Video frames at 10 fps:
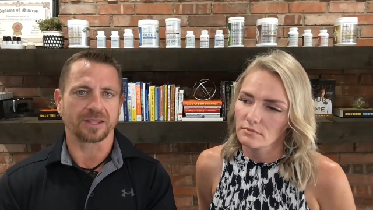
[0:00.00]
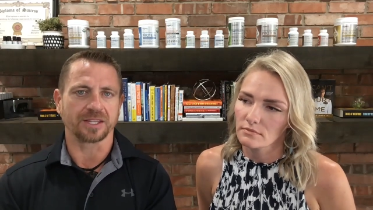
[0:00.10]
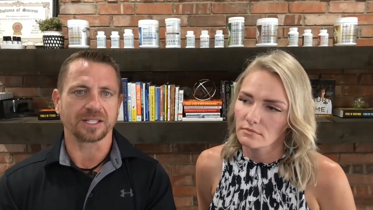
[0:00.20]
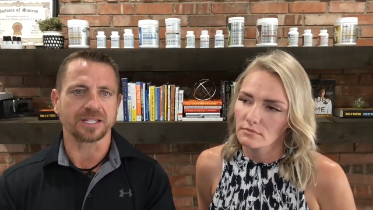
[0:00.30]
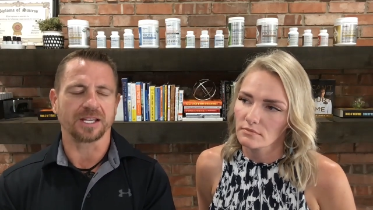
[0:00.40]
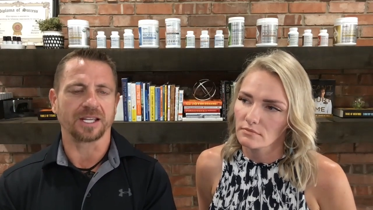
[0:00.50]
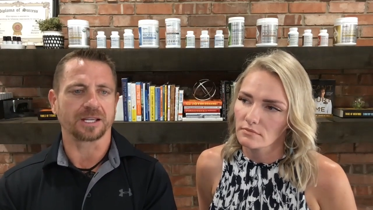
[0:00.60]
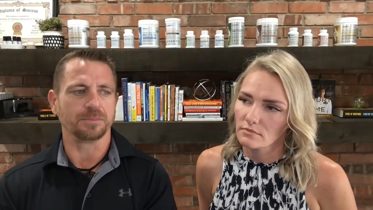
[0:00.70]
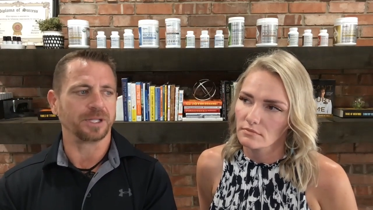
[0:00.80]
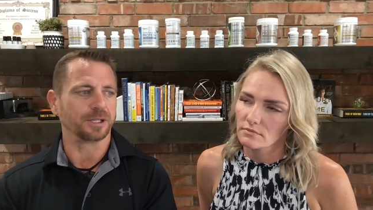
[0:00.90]
Speaker 1: I think that
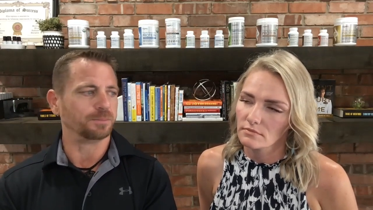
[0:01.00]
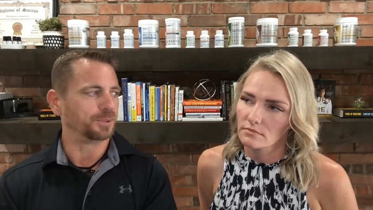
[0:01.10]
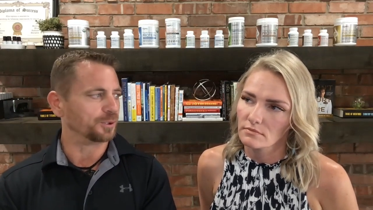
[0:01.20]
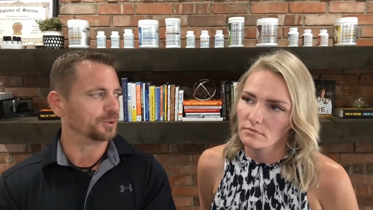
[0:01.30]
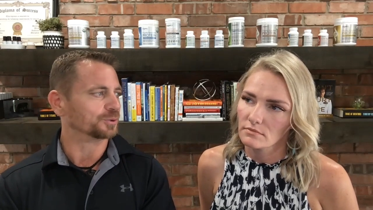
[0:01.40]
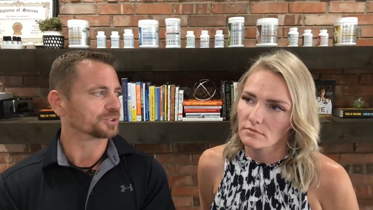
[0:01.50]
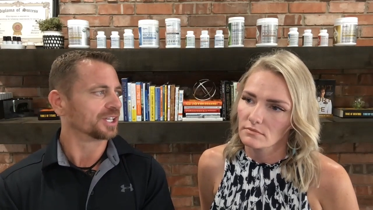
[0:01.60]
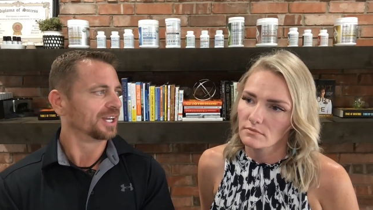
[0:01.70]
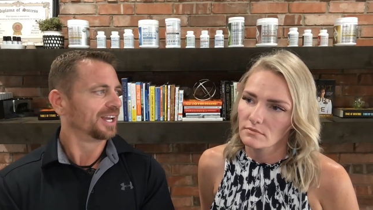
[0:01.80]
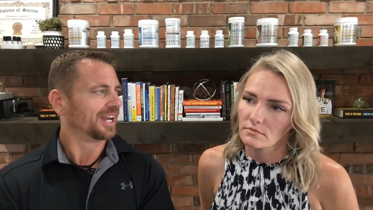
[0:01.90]
it can be
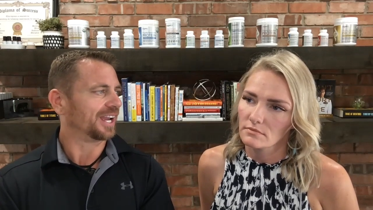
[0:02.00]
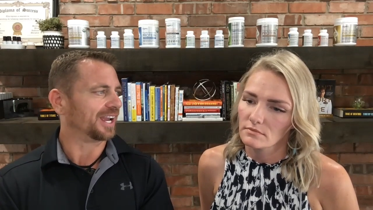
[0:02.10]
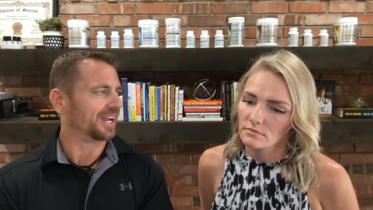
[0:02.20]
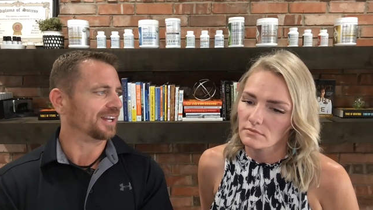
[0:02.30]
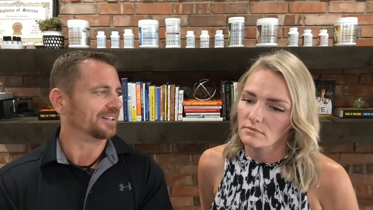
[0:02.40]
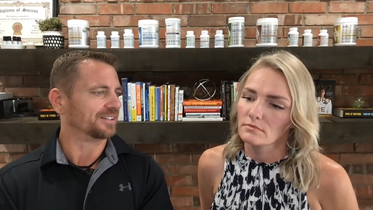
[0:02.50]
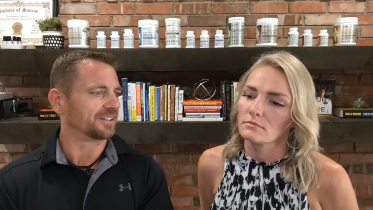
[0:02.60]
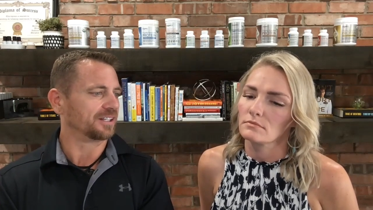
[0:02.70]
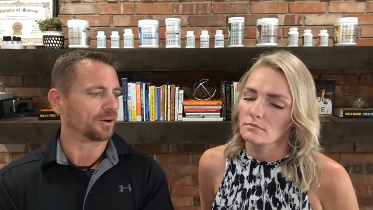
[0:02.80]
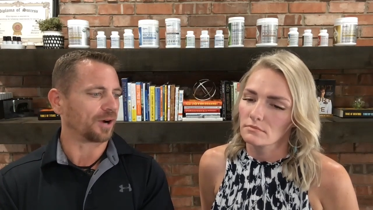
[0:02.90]
abused and
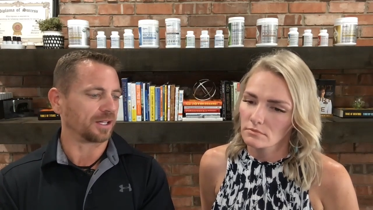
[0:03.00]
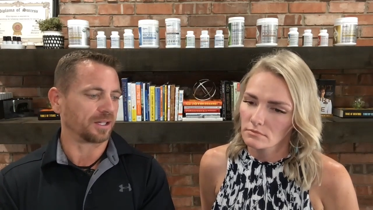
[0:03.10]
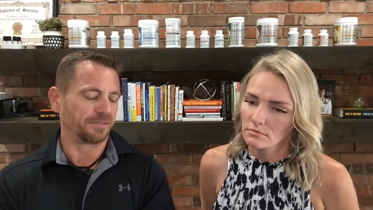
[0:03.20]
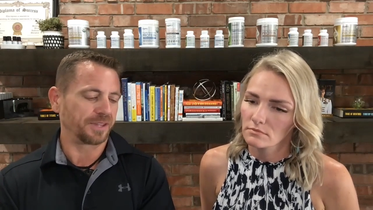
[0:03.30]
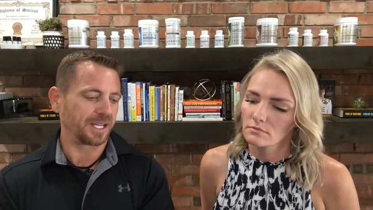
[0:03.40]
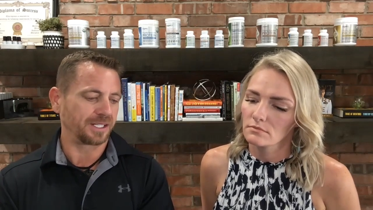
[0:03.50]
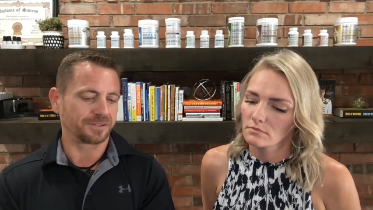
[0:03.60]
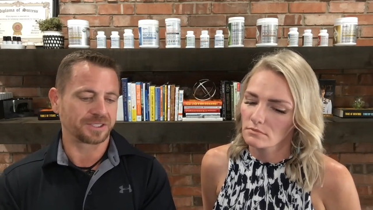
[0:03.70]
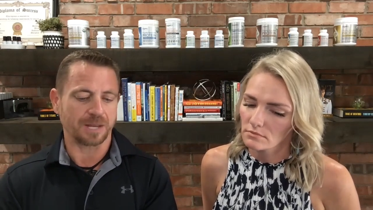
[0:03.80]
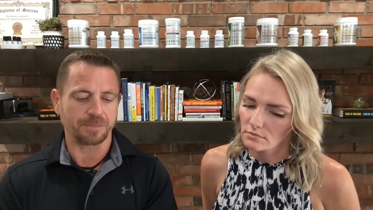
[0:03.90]
you know, I love the idea
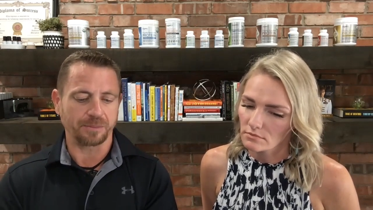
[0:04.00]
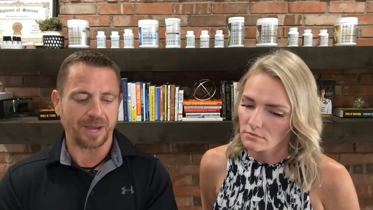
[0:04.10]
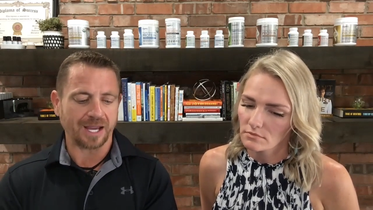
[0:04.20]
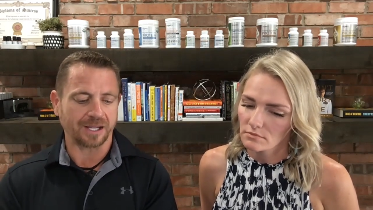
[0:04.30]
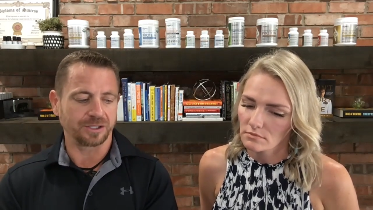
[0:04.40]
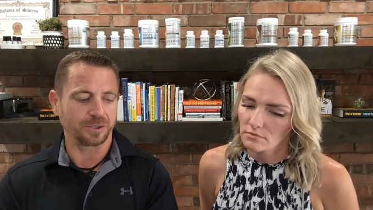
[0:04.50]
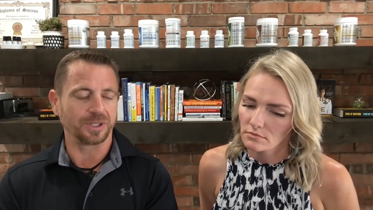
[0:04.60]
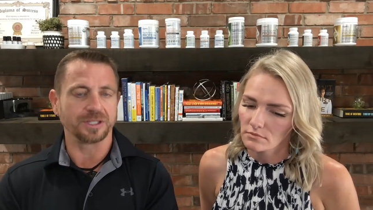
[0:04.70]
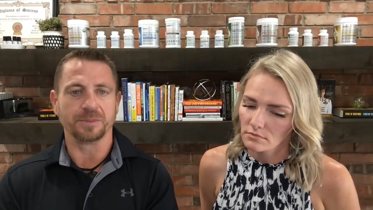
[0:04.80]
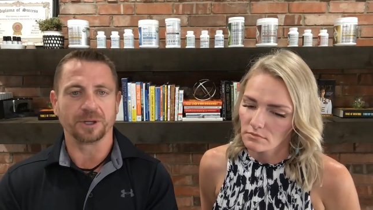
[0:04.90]
of stepping back and
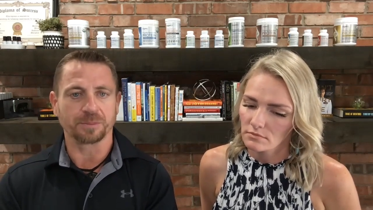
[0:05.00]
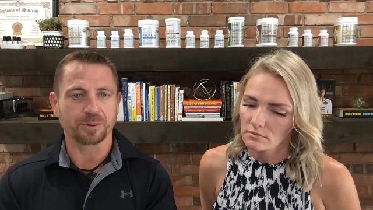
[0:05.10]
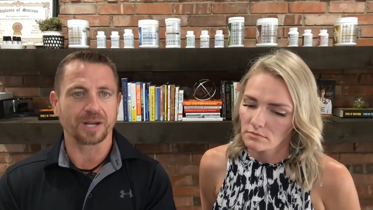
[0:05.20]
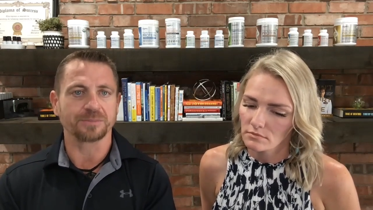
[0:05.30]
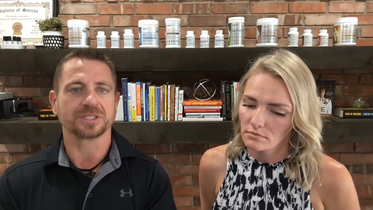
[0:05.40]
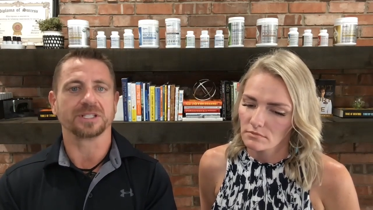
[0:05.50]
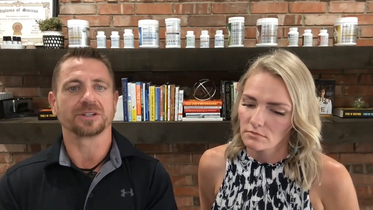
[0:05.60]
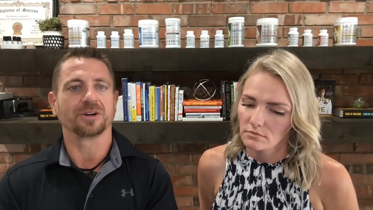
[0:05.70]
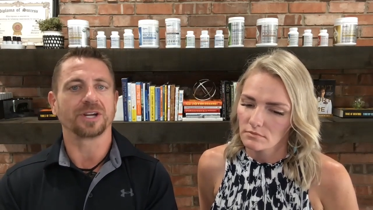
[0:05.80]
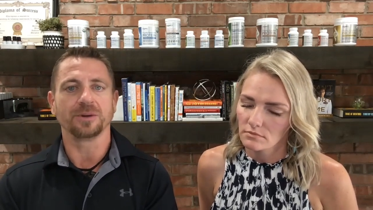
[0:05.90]
doing the meal preps
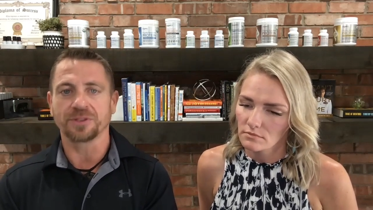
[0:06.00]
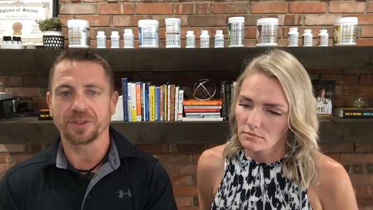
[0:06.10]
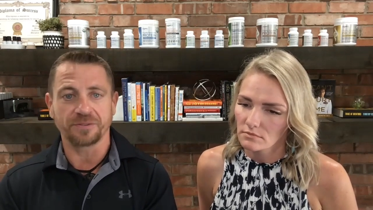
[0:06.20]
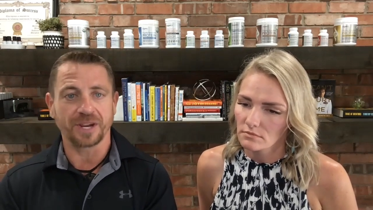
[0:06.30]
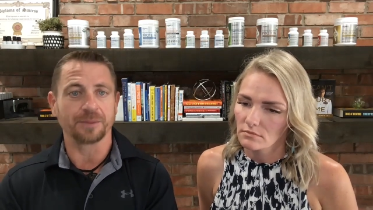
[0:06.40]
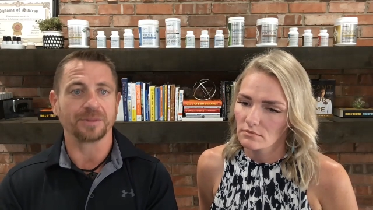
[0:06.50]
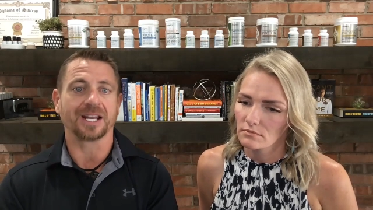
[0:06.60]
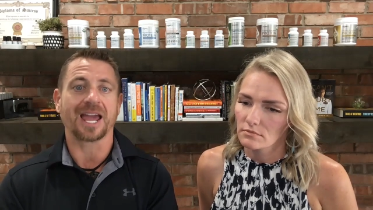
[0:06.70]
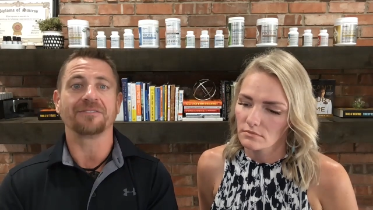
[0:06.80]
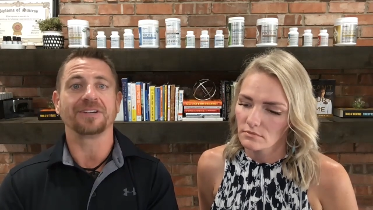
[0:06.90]
and cooking with the family
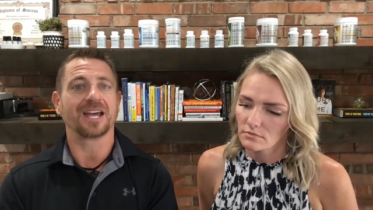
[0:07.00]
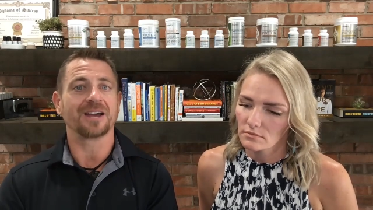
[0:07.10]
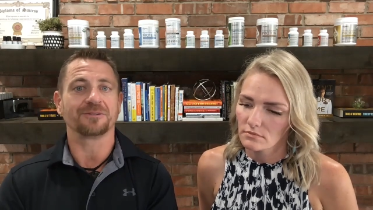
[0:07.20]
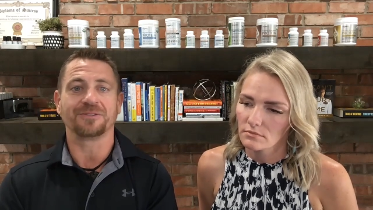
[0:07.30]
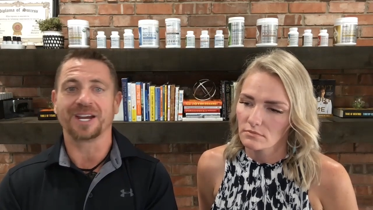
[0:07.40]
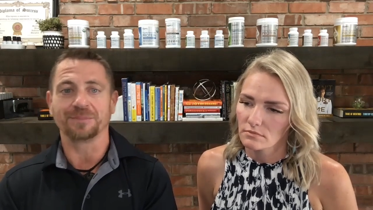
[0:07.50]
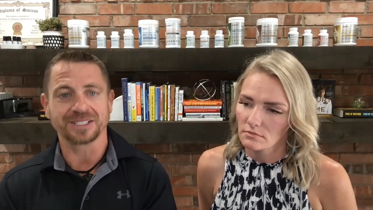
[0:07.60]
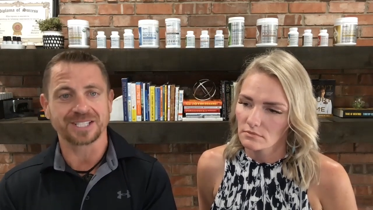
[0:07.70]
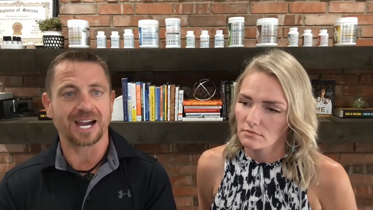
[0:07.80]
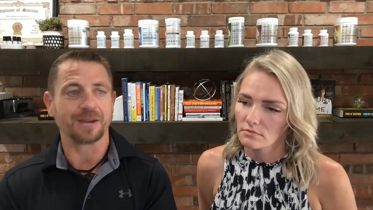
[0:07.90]
and having that
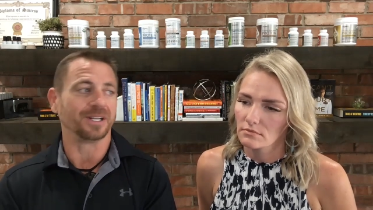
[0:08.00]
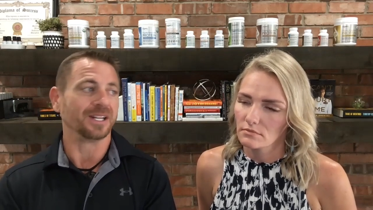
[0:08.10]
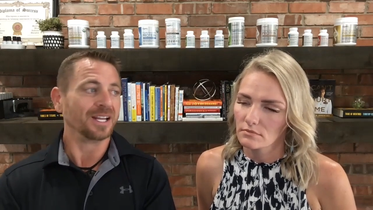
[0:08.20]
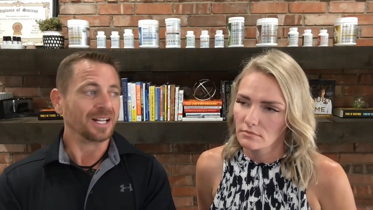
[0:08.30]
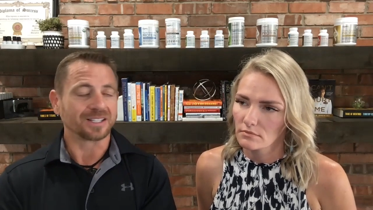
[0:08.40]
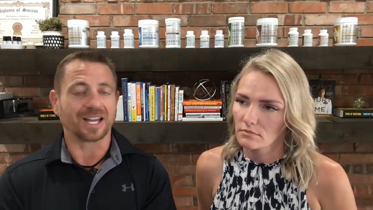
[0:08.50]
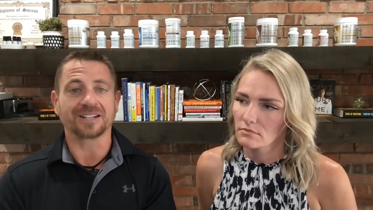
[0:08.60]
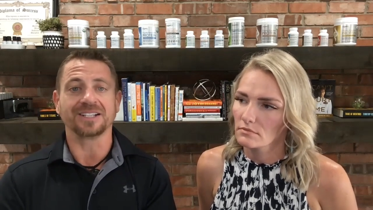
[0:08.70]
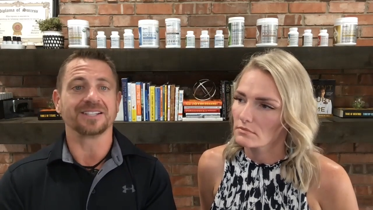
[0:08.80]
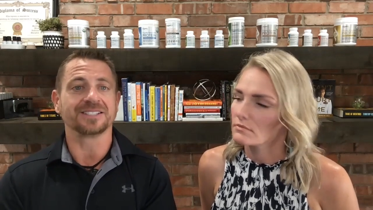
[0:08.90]
family time. And
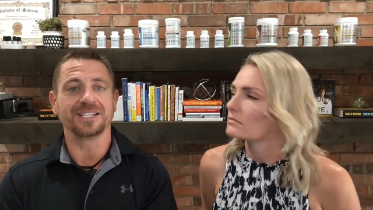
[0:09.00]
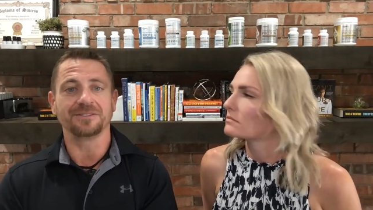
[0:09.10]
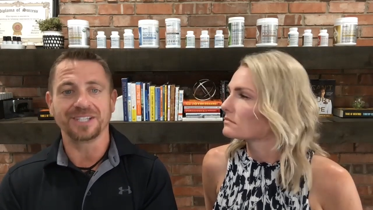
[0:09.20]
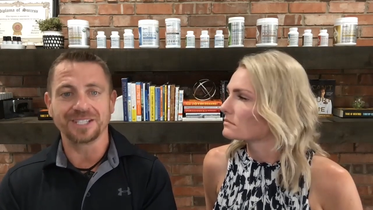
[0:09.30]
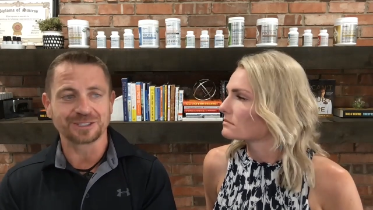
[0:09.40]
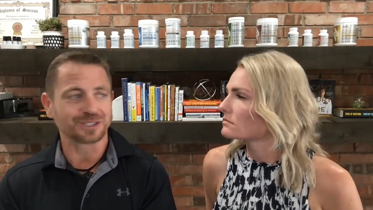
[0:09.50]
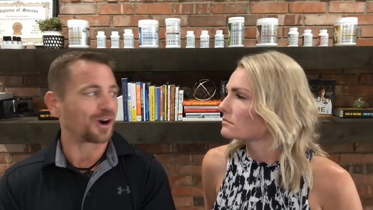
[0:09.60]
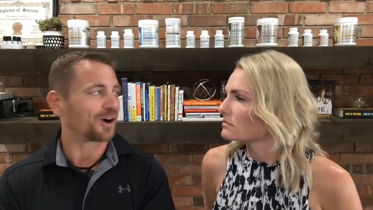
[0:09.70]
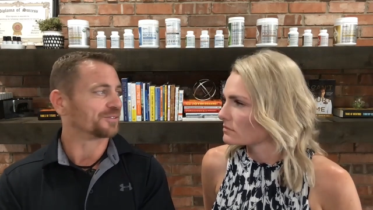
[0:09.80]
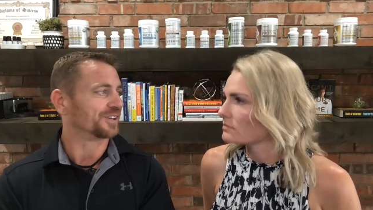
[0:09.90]
likely the TV is
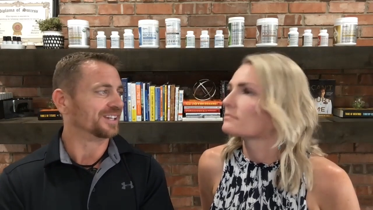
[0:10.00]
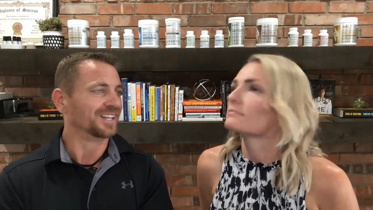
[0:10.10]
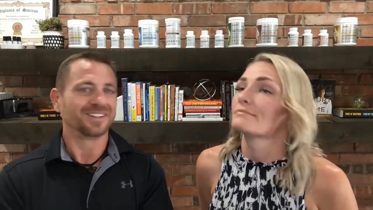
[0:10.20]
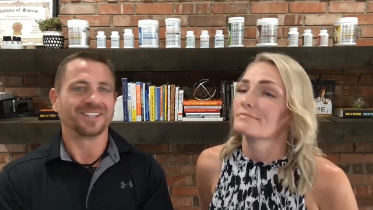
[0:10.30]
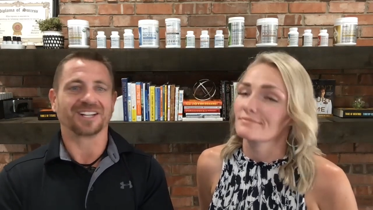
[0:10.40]
off and the